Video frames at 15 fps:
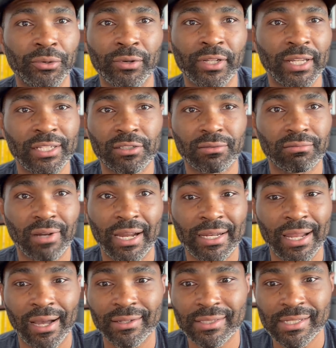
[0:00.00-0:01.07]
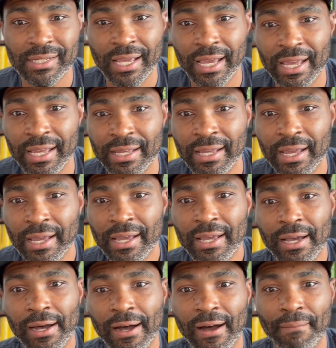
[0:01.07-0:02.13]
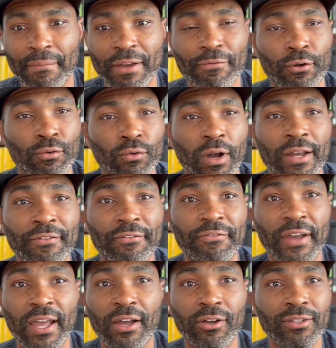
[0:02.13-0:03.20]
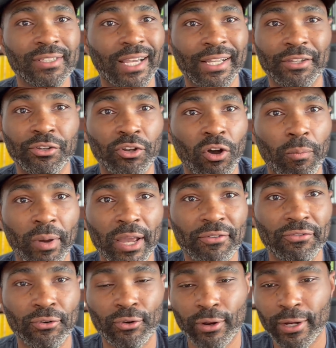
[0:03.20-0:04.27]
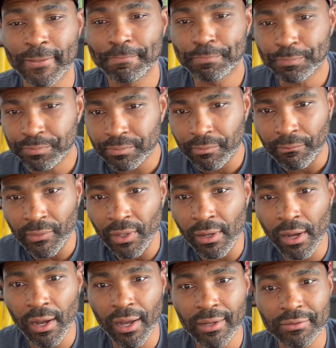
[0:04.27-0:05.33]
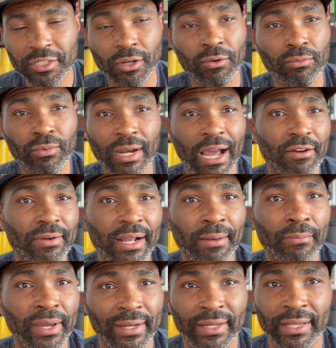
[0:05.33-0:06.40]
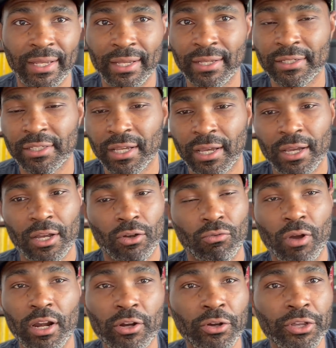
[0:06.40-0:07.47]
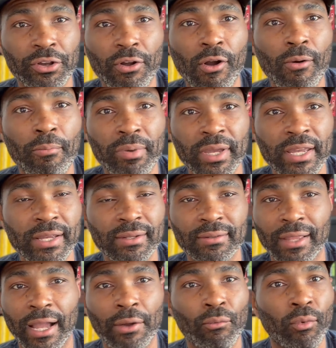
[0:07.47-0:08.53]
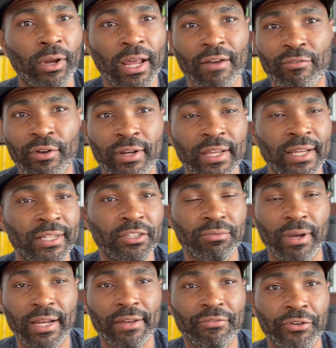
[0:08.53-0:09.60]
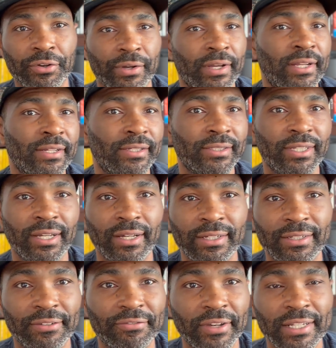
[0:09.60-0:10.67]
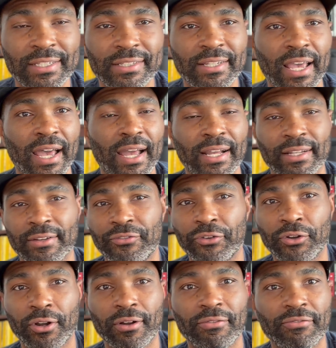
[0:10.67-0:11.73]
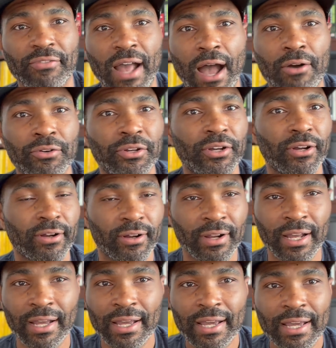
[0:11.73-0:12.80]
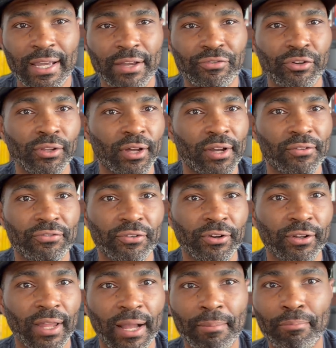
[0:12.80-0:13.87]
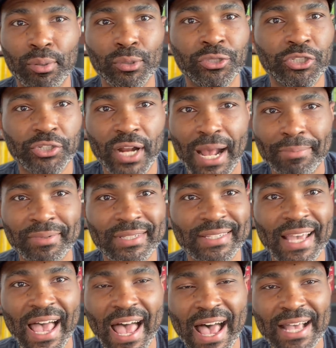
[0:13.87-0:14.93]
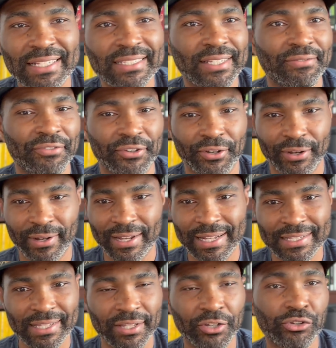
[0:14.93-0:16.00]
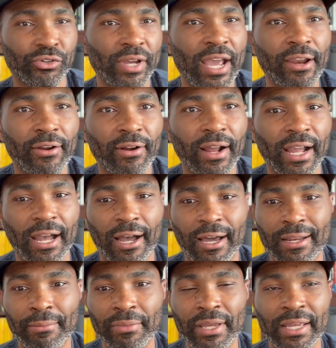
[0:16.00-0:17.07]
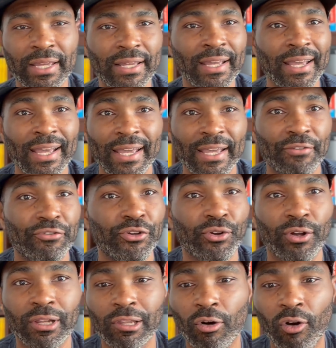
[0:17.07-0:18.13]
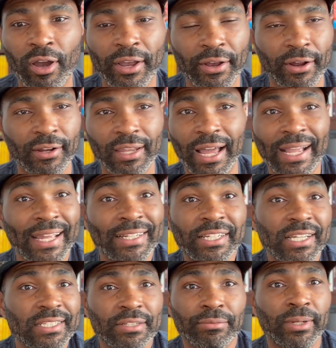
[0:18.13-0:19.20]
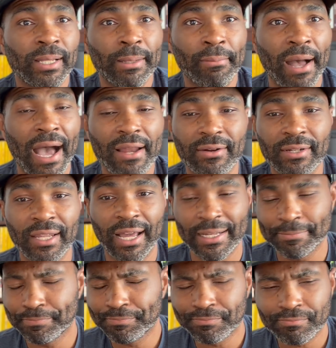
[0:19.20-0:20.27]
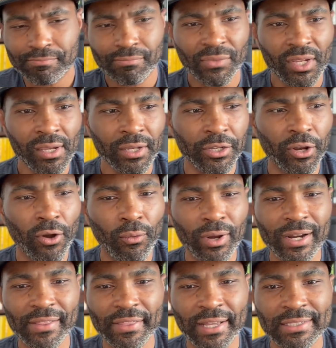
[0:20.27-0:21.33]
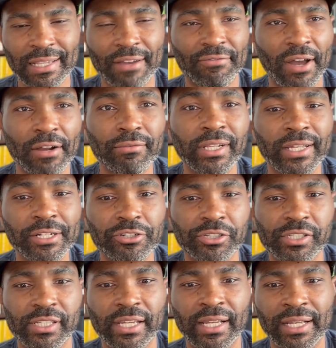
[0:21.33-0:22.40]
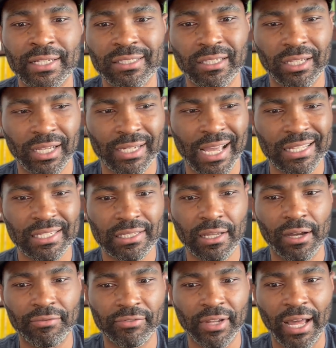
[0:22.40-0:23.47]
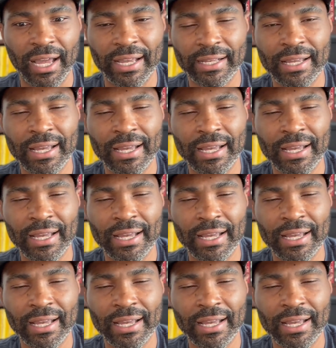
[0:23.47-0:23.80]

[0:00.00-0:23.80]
this right now today. If a run fails, like you don't pay for it, so what I recommend is run it on your own beat, like whatever it is, right? If you're in the defense tech, if you're a founder, if you're looking for like bootstrapped SaaS, if you're into the creator economy, if you're a lawyer, like it doesn't really matter. Like, one of the things I find really interesting is looking at stuff like,